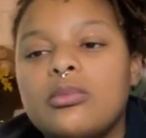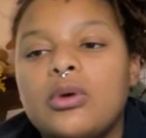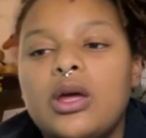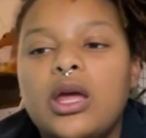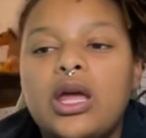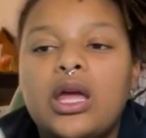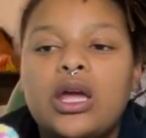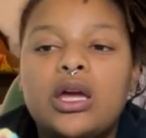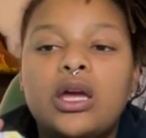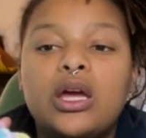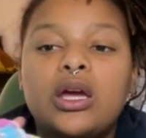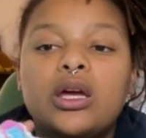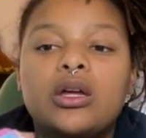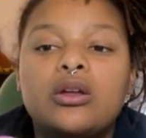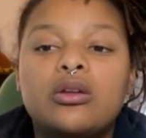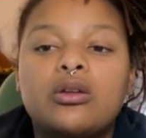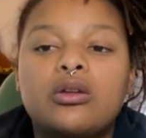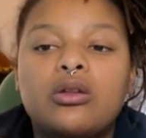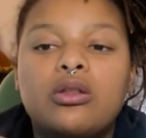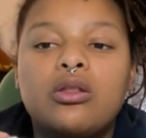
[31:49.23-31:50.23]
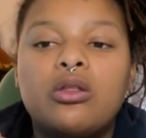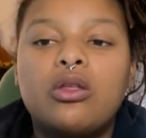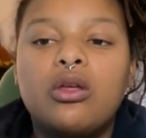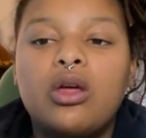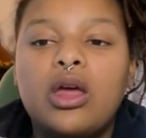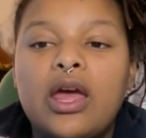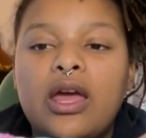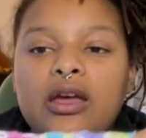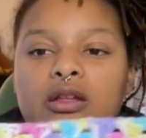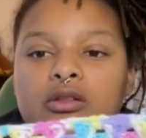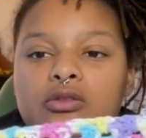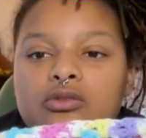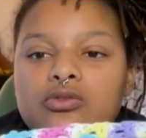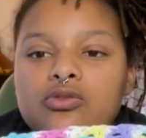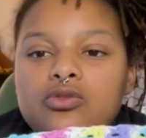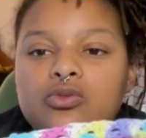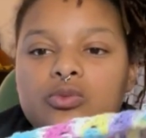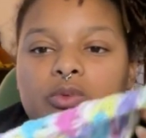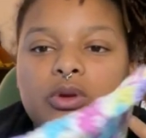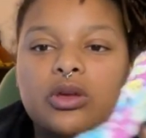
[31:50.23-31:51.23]
and the
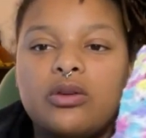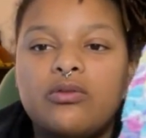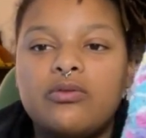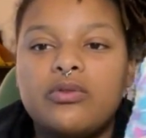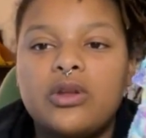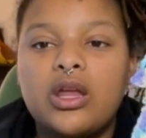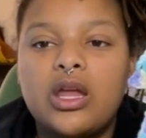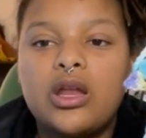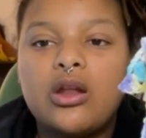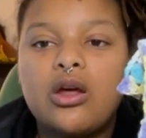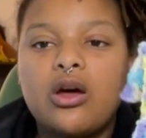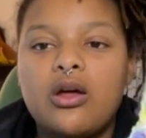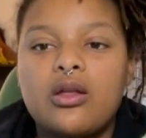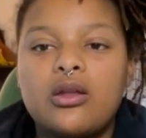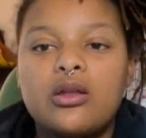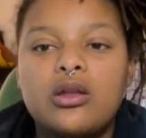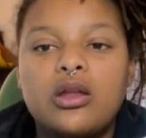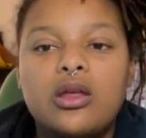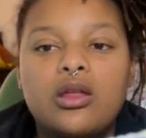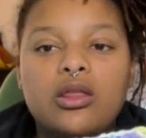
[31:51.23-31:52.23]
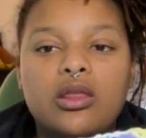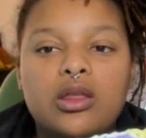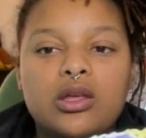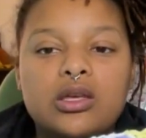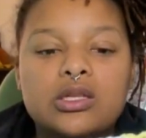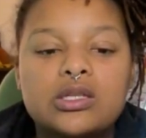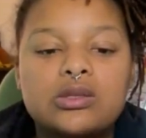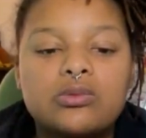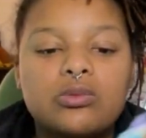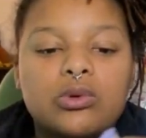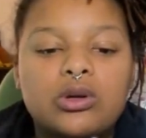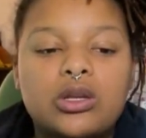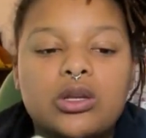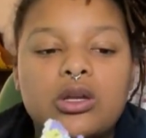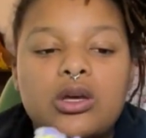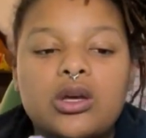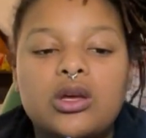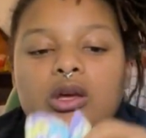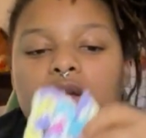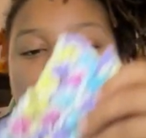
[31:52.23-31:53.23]
ends weaved in on this one.
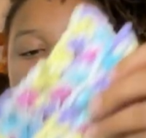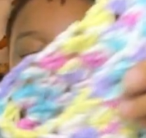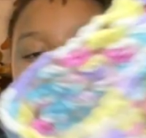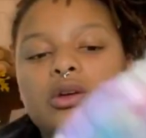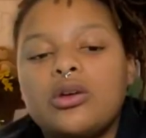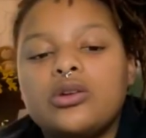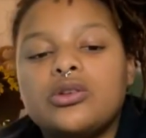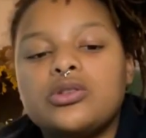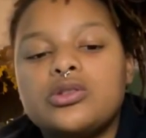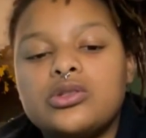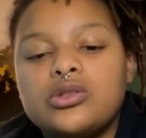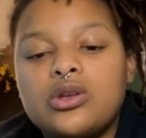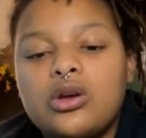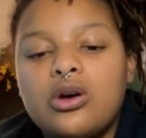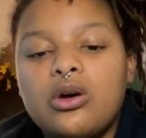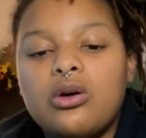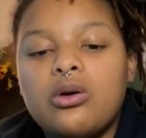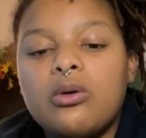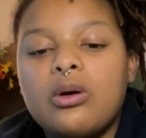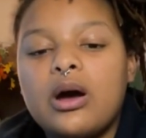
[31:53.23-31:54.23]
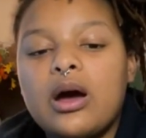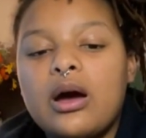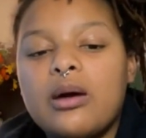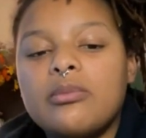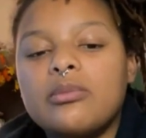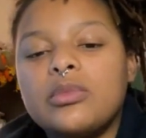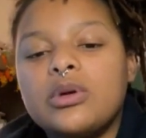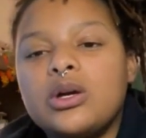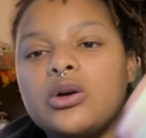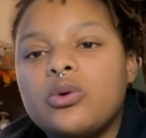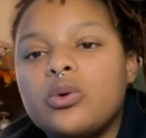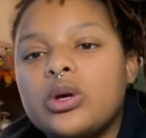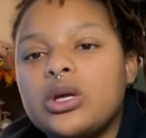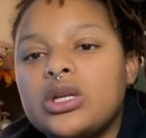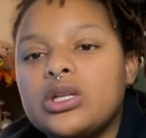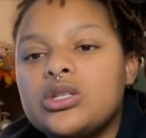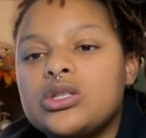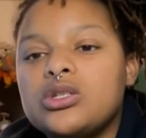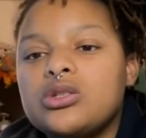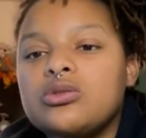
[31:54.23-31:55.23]
So I'm going
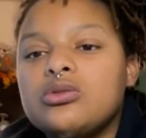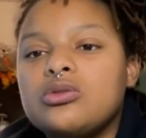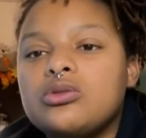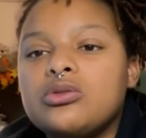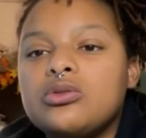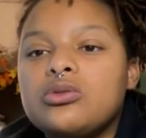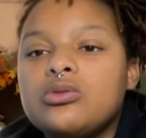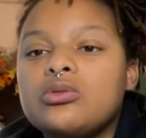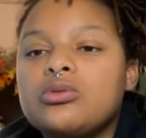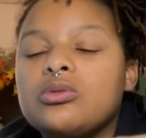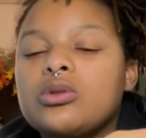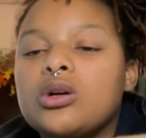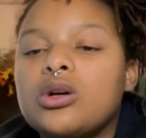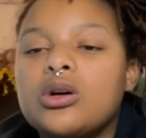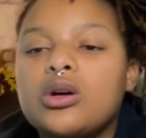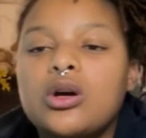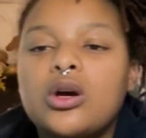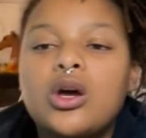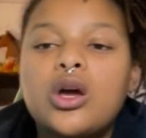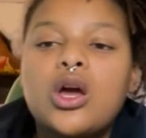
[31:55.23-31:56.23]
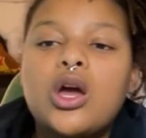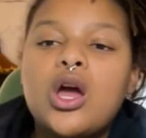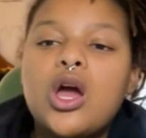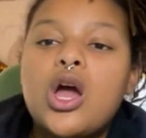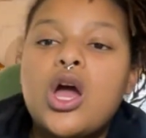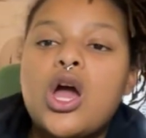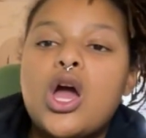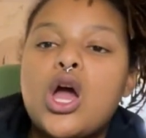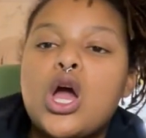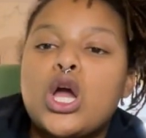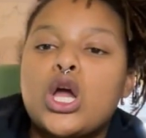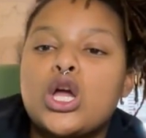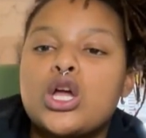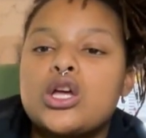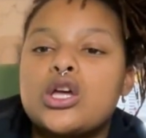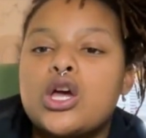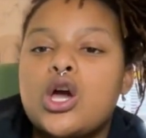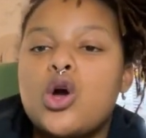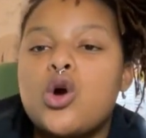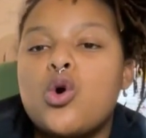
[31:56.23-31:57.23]
to
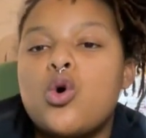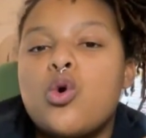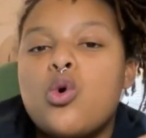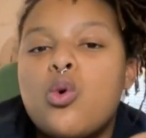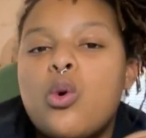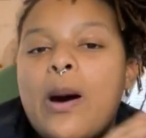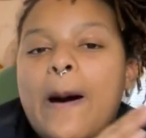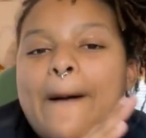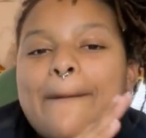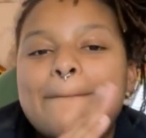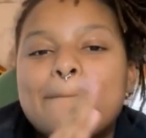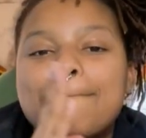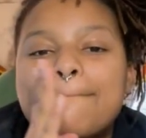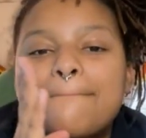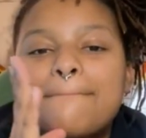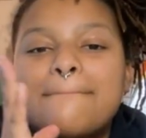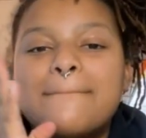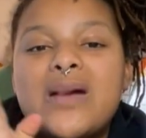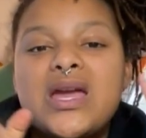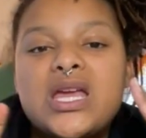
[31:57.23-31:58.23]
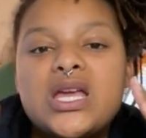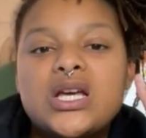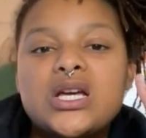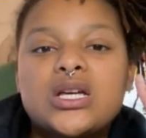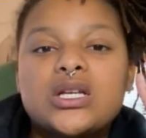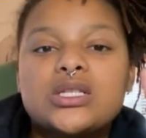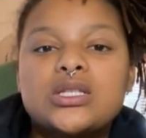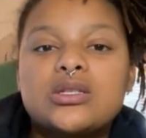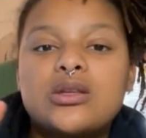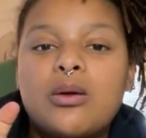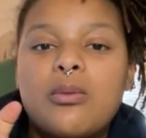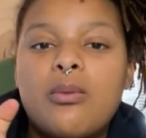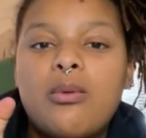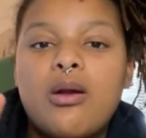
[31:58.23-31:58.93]
go make some